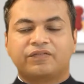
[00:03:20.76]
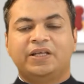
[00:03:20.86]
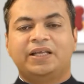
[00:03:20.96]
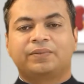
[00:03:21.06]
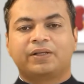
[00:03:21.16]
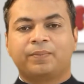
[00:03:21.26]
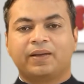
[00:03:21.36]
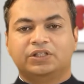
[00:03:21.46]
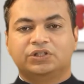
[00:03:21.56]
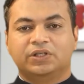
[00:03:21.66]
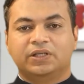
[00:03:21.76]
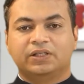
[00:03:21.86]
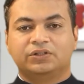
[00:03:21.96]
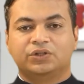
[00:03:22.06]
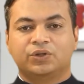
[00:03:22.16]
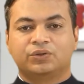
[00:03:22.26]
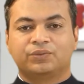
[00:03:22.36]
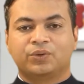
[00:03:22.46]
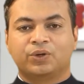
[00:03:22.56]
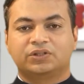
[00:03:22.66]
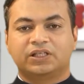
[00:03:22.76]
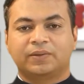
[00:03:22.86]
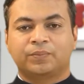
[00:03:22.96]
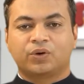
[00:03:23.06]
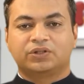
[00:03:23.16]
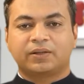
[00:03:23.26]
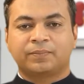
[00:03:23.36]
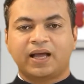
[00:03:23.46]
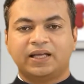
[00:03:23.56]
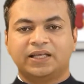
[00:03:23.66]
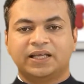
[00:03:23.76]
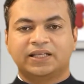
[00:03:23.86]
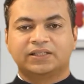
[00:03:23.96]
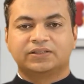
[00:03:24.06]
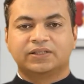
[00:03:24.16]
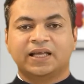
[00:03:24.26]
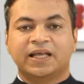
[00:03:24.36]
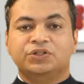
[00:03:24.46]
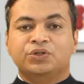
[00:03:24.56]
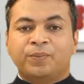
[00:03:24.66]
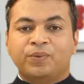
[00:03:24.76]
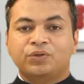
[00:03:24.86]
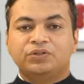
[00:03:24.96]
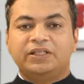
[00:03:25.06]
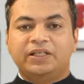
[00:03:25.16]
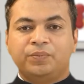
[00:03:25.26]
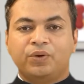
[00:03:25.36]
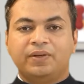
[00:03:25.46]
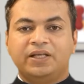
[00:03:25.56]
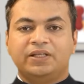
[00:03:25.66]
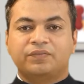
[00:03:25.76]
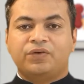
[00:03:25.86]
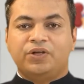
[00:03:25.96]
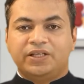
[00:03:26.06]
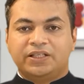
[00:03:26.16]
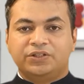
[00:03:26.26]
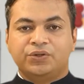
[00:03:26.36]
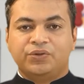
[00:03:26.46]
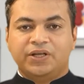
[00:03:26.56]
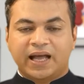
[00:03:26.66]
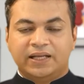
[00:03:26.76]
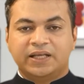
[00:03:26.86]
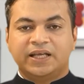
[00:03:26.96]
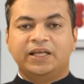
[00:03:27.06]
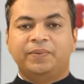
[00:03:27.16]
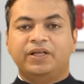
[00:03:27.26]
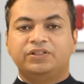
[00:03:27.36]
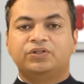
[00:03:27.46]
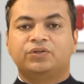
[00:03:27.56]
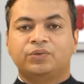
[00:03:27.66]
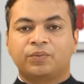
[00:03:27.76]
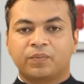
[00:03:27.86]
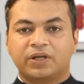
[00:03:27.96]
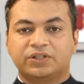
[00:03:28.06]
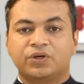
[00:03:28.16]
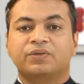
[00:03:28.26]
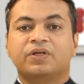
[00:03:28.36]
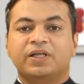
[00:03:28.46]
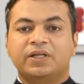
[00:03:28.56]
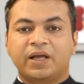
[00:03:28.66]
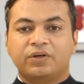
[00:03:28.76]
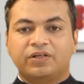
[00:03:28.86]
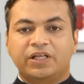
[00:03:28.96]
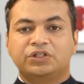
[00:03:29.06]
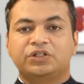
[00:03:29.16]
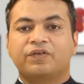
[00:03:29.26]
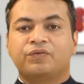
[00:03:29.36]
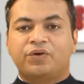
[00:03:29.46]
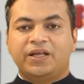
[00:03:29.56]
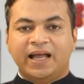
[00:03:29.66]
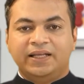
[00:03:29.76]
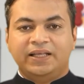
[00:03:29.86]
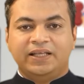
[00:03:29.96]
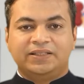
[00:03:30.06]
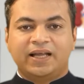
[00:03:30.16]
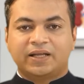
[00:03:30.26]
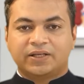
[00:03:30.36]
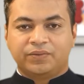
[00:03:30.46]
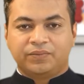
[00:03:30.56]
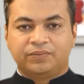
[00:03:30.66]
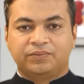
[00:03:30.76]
a kidney patient consumes protein more than body needs, extra protein will be converted into creatinine in muscle, resulting in elevation of creatinine value.